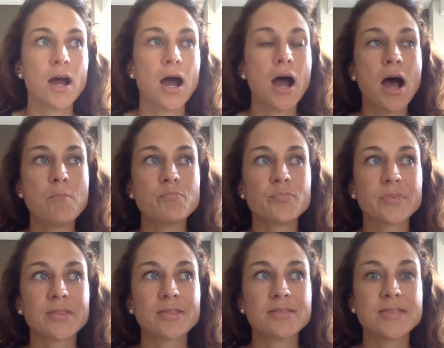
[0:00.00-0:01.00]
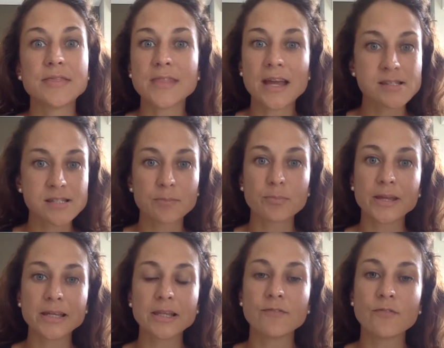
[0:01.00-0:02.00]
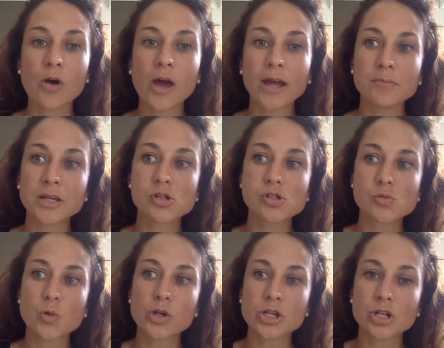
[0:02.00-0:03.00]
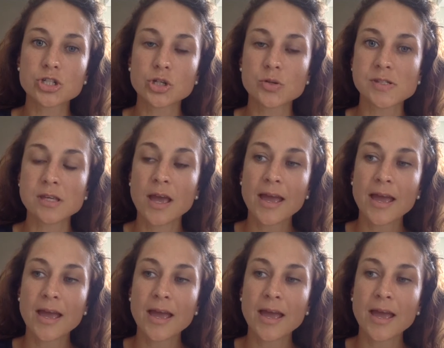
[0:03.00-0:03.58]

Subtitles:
then that's completely fine, because what you can do is